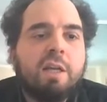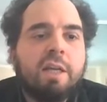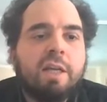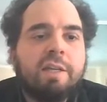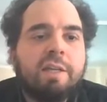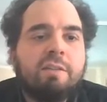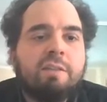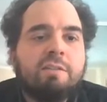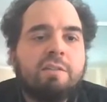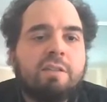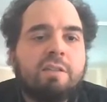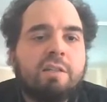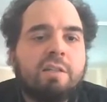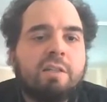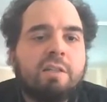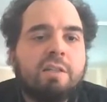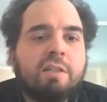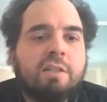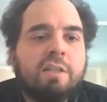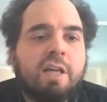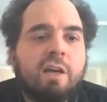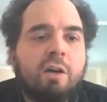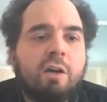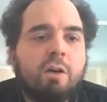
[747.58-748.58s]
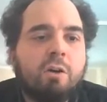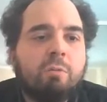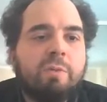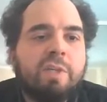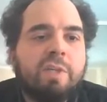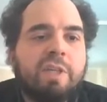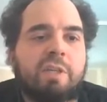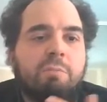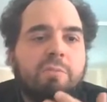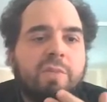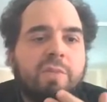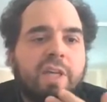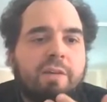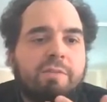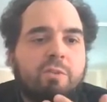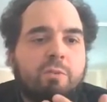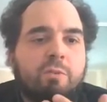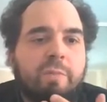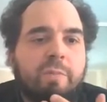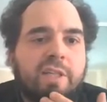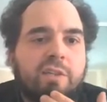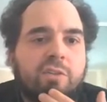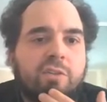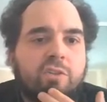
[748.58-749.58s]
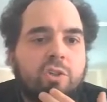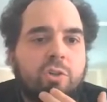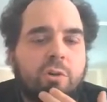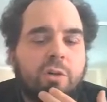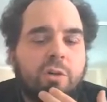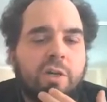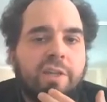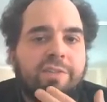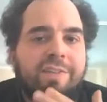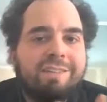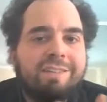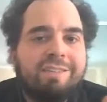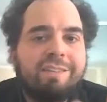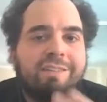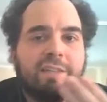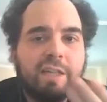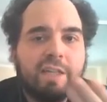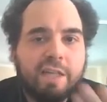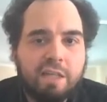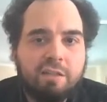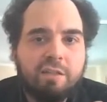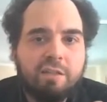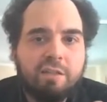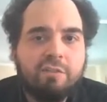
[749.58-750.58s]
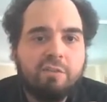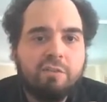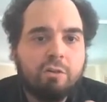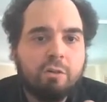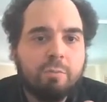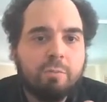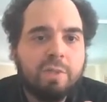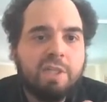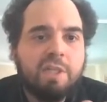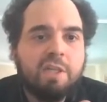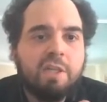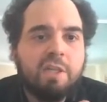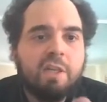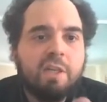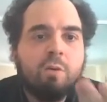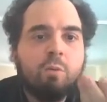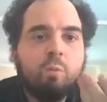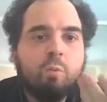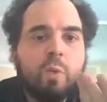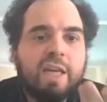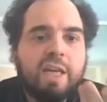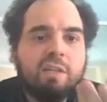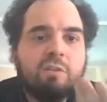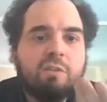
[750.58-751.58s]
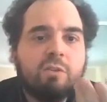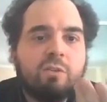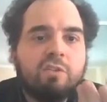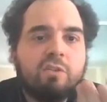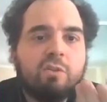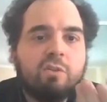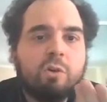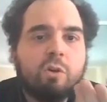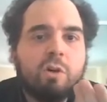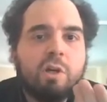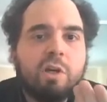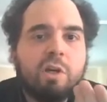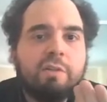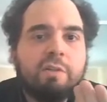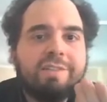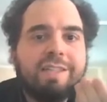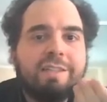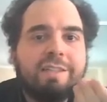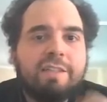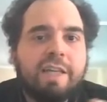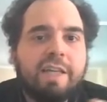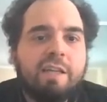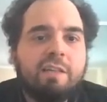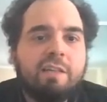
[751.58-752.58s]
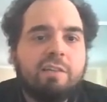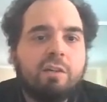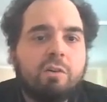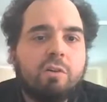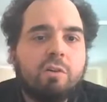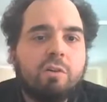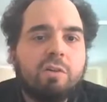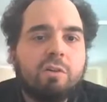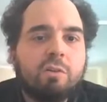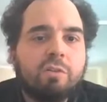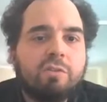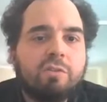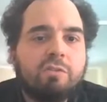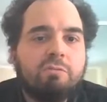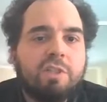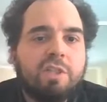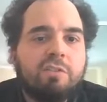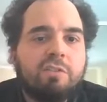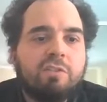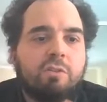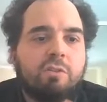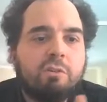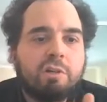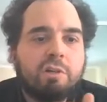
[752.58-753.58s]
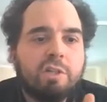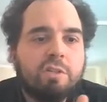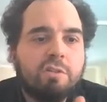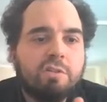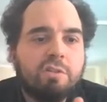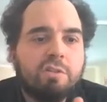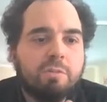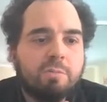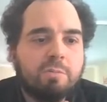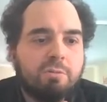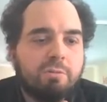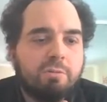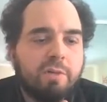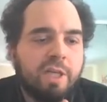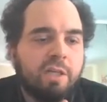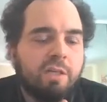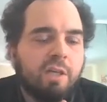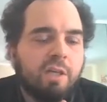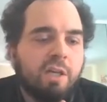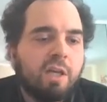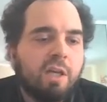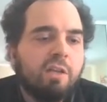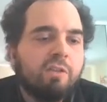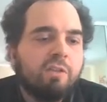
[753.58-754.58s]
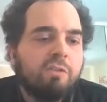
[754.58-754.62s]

And now we have to make the choice as a scientist normally where to store the data on those 3 storage systems, right?